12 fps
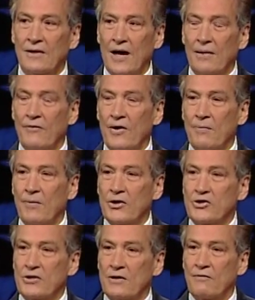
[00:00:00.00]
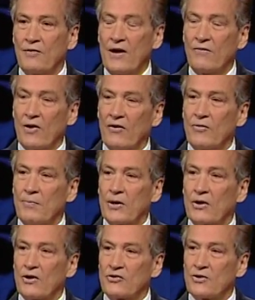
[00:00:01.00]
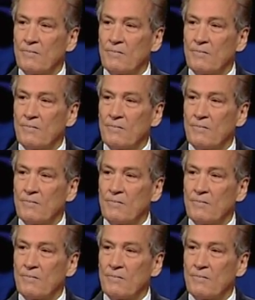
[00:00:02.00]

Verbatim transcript: I'm very much in favor of it because